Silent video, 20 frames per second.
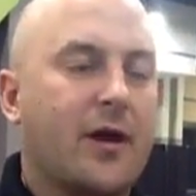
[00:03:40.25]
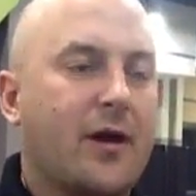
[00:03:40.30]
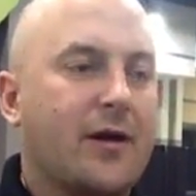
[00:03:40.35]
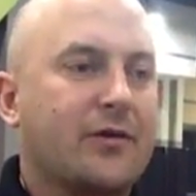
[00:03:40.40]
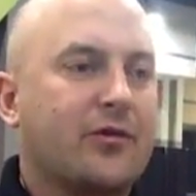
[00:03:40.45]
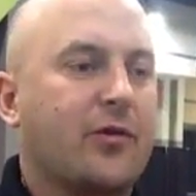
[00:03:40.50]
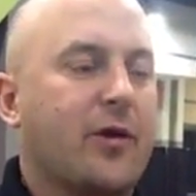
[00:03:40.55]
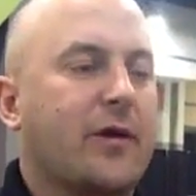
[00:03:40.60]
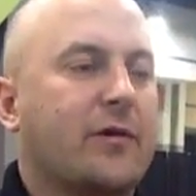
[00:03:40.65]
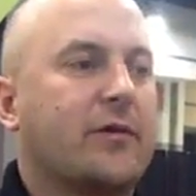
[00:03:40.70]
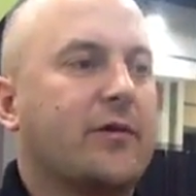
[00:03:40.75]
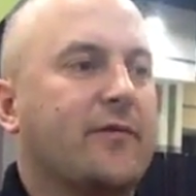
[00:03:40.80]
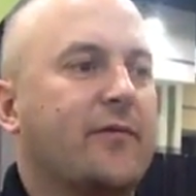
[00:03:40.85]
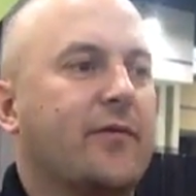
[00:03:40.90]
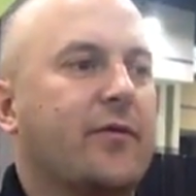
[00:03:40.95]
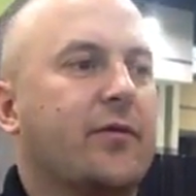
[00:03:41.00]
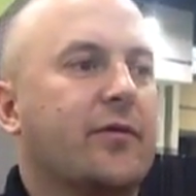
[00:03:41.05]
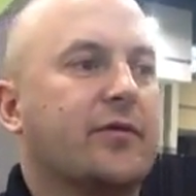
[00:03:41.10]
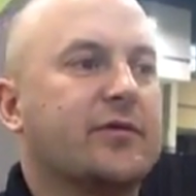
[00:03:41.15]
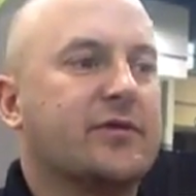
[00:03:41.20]
So I
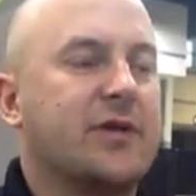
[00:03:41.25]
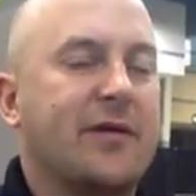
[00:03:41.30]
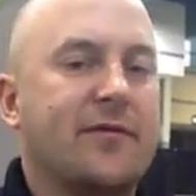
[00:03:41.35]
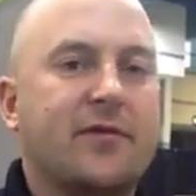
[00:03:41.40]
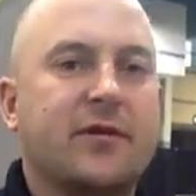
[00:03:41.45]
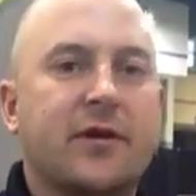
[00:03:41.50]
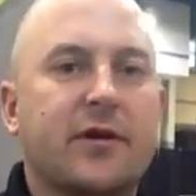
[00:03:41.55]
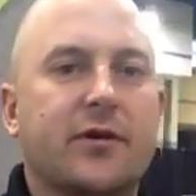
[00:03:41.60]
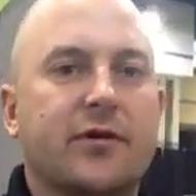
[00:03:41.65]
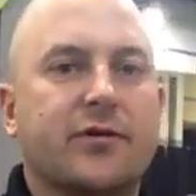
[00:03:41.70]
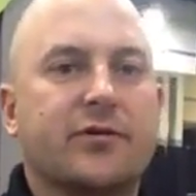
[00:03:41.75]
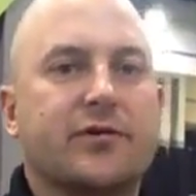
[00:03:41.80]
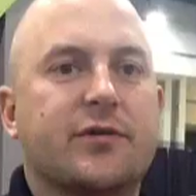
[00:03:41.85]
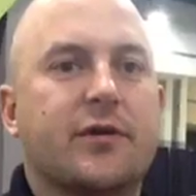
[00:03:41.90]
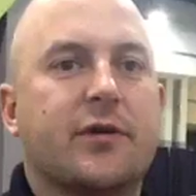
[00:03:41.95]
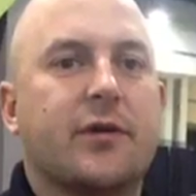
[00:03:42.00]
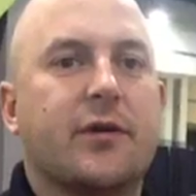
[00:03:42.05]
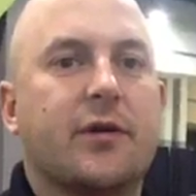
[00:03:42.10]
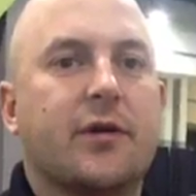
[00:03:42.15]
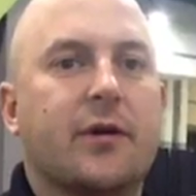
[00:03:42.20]
contracted for 7
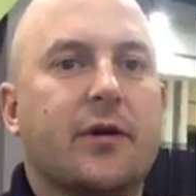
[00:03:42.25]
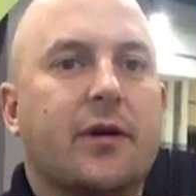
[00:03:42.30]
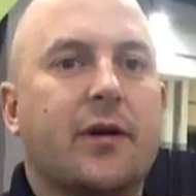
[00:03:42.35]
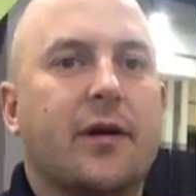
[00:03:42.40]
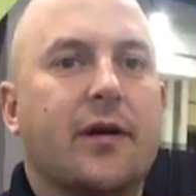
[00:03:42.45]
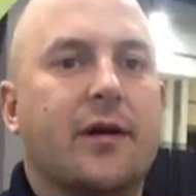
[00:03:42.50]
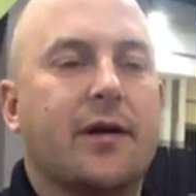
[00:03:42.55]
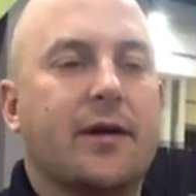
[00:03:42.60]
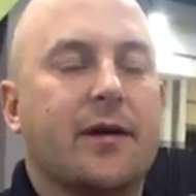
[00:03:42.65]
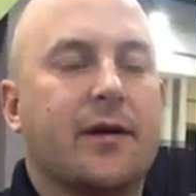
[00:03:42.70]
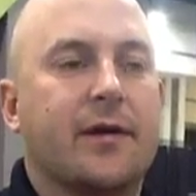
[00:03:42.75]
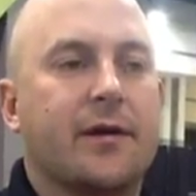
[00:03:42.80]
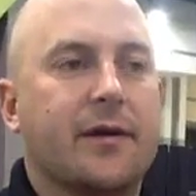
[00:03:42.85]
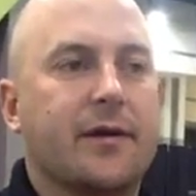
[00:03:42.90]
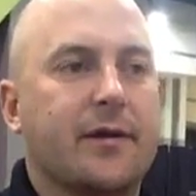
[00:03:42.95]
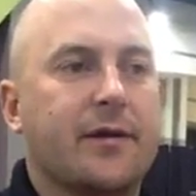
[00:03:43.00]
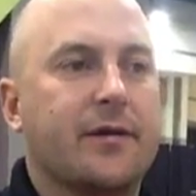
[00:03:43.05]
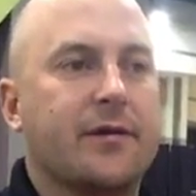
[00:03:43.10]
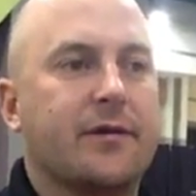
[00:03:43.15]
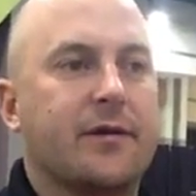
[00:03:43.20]
years,
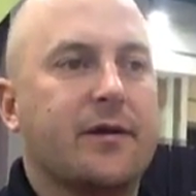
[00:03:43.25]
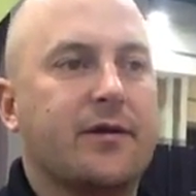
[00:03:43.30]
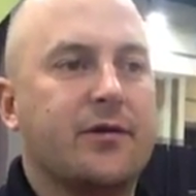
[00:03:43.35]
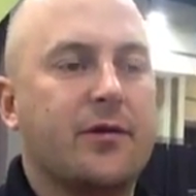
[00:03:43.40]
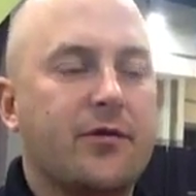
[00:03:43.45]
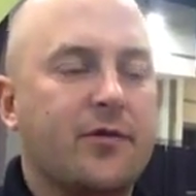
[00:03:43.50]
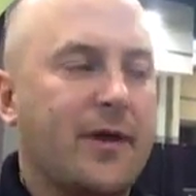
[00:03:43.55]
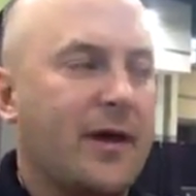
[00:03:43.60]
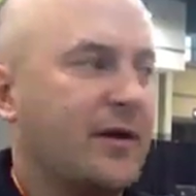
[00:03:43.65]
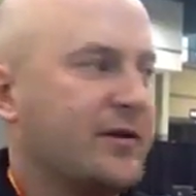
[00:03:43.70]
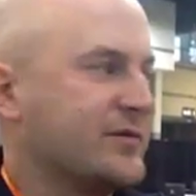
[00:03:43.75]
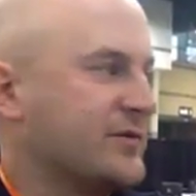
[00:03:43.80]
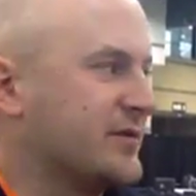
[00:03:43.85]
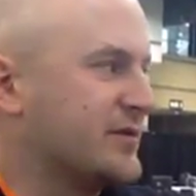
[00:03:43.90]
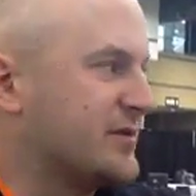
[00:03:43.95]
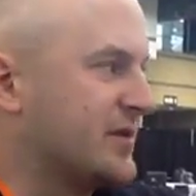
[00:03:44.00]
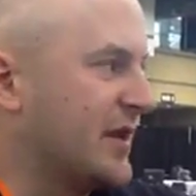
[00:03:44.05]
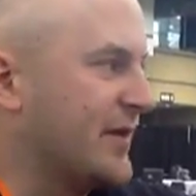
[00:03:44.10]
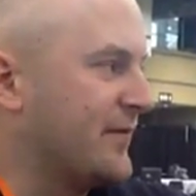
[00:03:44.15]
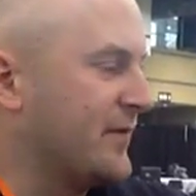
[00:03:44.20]
and in
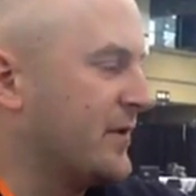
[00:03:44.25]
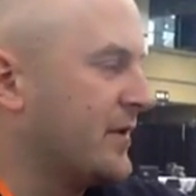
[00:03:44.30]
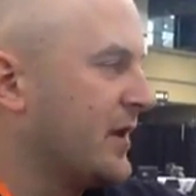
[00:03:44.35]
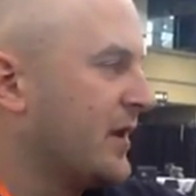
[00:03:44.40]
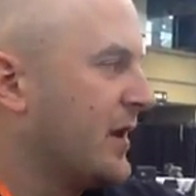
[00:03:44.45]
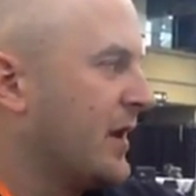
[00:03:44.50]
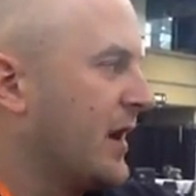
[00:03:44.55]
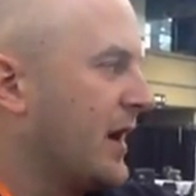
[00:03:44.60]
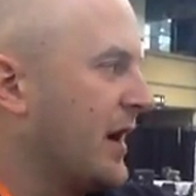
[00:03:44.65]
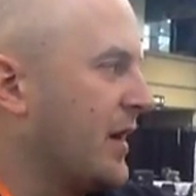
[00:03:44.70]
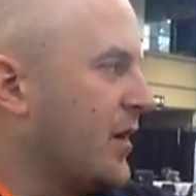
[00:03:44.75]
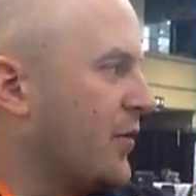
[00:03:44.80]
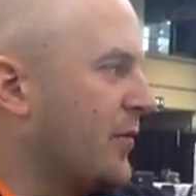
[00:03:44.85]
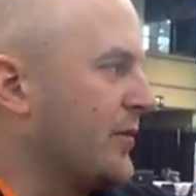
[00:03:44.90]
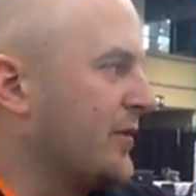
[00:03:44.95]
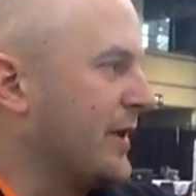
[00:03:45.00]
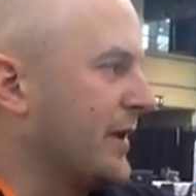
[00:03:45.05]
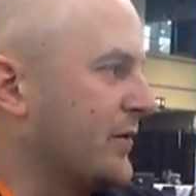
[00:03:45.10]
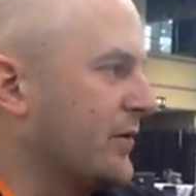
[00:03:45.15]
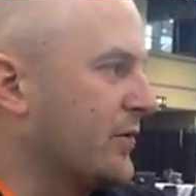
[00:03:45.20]
2007
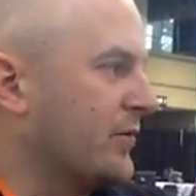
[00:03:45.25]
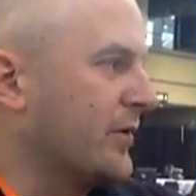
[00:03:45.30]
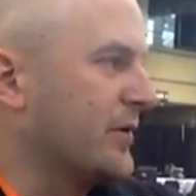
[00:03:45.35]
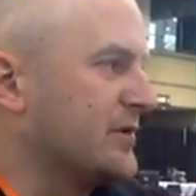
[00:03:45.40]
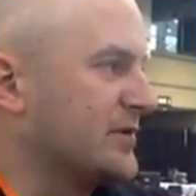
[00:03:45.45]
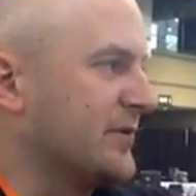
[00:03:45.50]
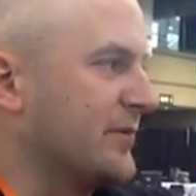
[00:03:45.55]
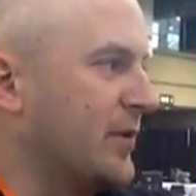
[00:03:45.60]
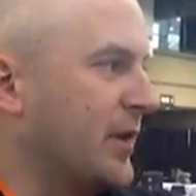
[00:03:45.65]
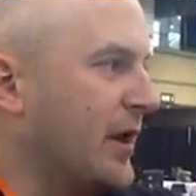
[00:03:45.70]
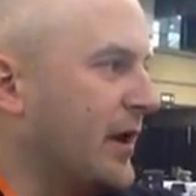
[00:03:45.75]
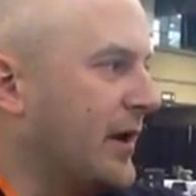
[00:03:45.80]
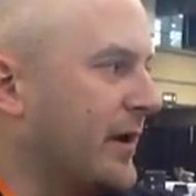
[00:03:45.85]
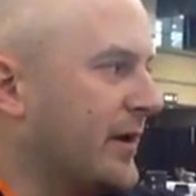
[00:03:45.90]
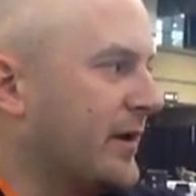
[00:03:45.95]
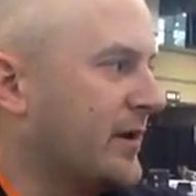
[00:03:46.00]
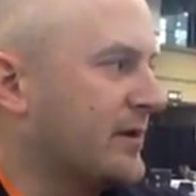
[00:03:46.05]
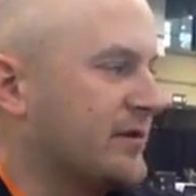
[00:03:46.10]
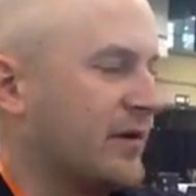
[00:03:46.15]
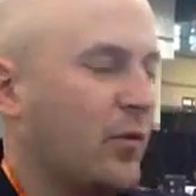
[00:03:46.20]
I opened Deco-create
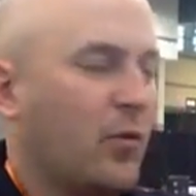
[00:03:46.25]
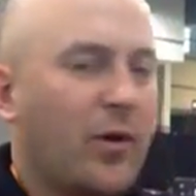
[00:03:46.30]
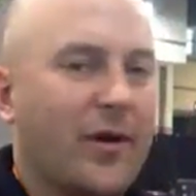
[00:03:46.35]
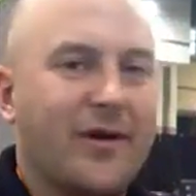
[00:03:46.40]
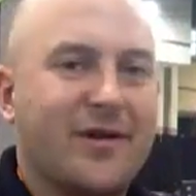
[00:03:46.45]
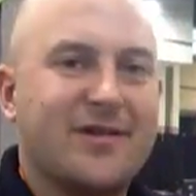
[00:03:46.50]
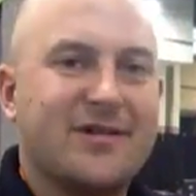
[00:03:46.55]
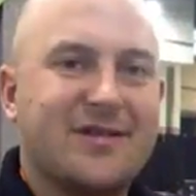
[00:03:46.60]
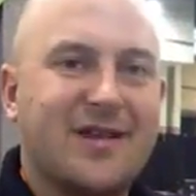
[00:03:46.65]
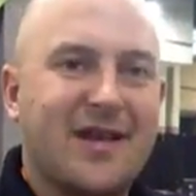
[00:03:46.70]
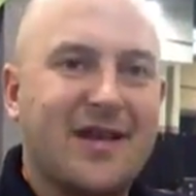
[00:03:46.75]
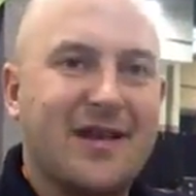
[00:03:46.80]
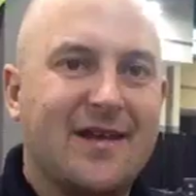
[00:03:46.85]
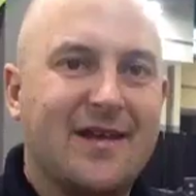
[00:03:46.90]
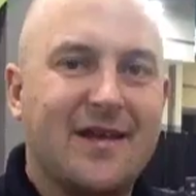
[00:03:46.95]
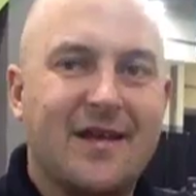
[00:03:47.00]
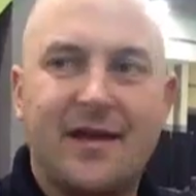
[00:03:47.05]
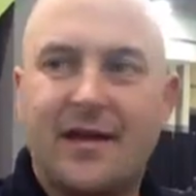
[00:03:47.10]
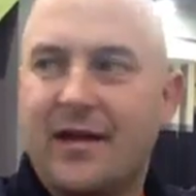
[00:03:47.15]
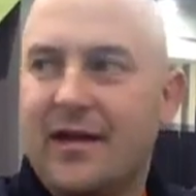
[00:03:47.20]
Supply because I wanted to
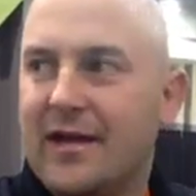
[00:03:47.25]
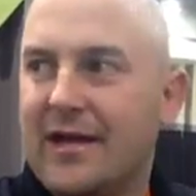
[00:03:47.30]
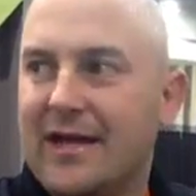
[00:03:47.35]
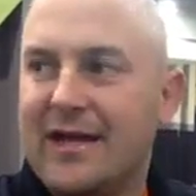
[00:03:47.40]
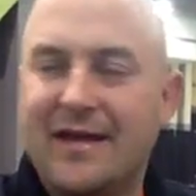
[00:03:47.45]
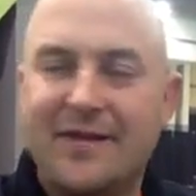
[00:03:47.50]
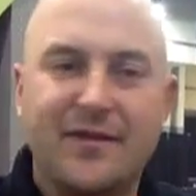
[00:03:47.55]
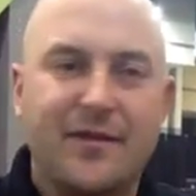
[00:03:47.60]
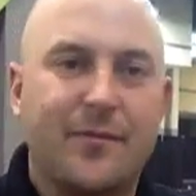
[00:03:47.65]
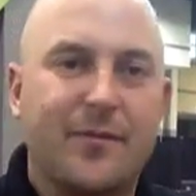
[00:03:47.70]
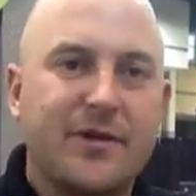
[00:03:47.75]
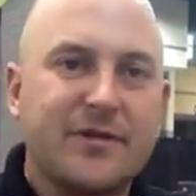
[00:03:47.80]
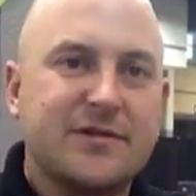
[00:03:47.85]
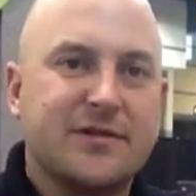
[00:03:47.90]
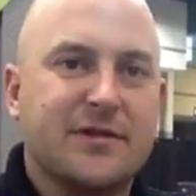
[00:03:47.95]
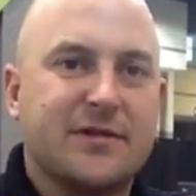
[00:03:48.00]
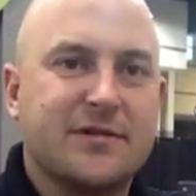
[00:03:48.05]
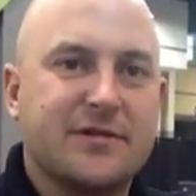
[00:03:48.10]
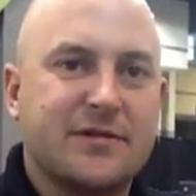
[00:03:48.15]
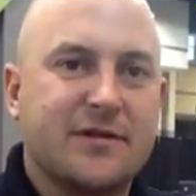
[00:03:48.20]
stay in
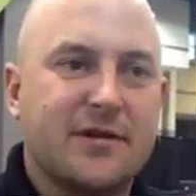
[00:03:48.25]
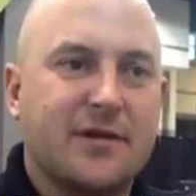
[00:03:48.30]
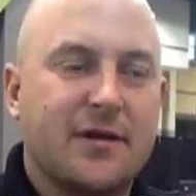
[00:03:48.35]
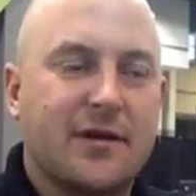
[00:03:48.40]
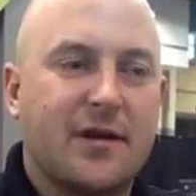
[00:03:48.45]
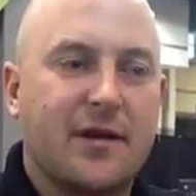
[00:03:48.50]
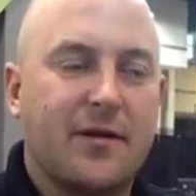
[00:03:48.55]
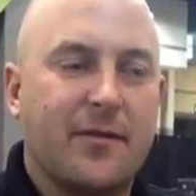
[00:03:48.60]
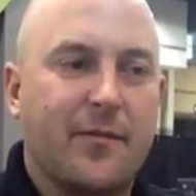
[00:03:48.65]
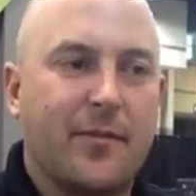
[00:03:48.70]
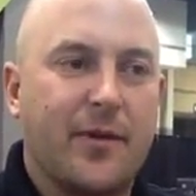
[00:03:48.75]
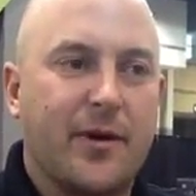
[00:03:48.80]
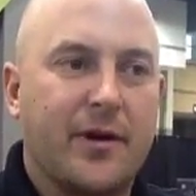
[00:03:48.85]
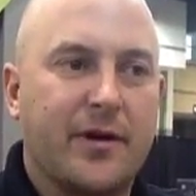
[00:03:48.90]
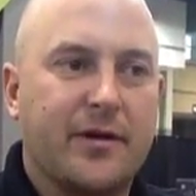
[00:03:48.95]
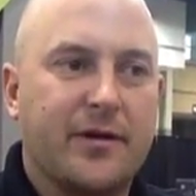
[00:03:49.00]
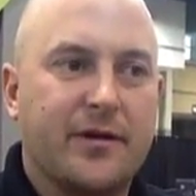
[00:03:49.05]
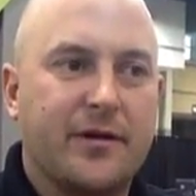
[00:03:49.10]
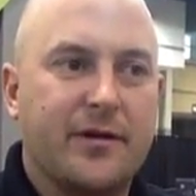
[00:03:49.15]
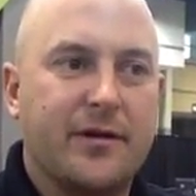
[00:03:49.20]
the business,
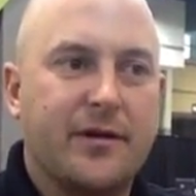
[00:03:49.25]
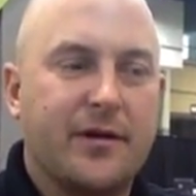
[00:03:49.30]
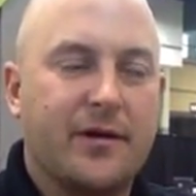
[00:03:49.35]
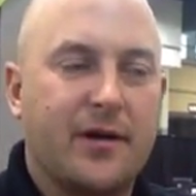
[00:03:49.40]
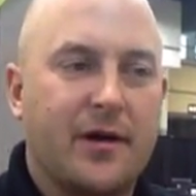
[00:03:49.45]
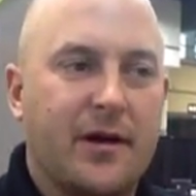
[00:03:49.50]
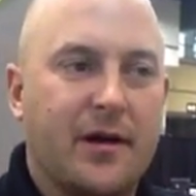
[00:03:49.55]
but